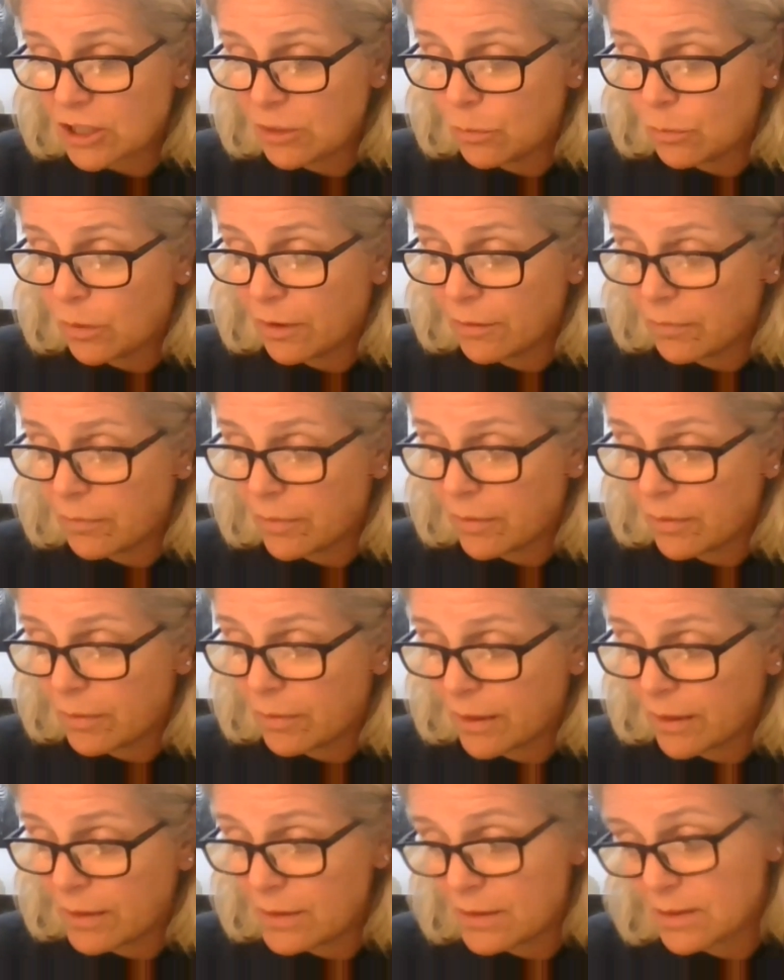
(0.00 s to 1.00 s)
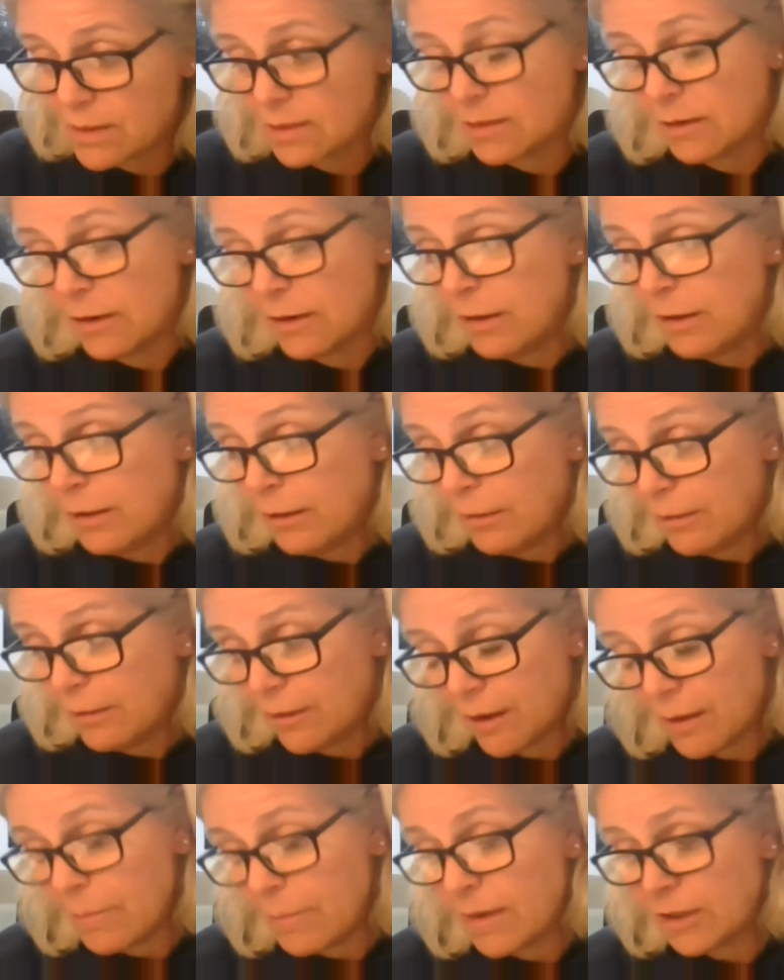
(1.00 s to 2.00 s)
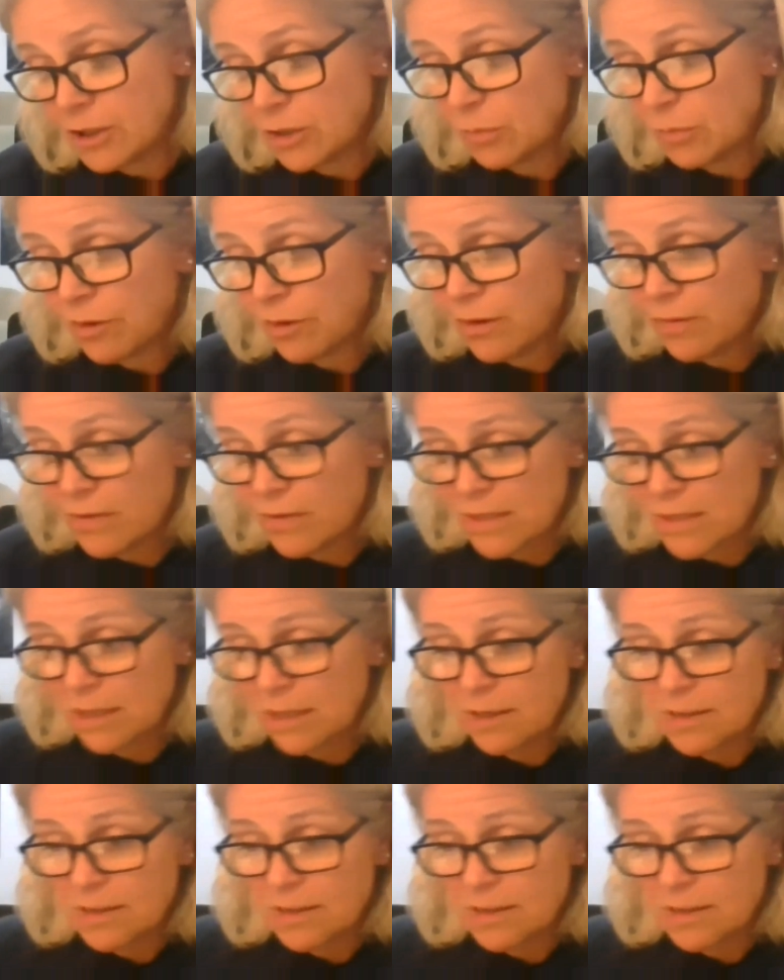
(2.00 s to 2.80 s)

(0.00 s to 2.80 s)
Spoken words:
one of the things that I mentioned previously